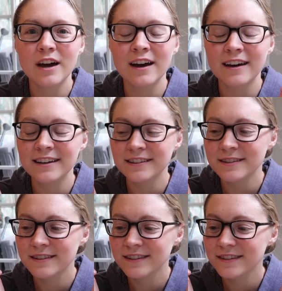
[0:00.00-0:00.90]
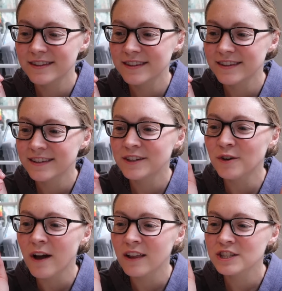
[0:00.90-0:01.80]
uh, the
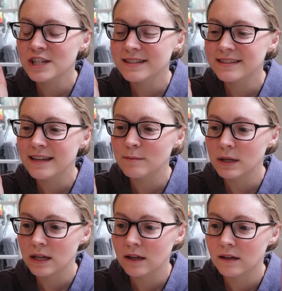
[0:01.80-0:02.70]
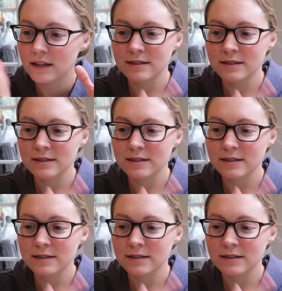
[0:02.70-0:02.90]
neurologist sent me in,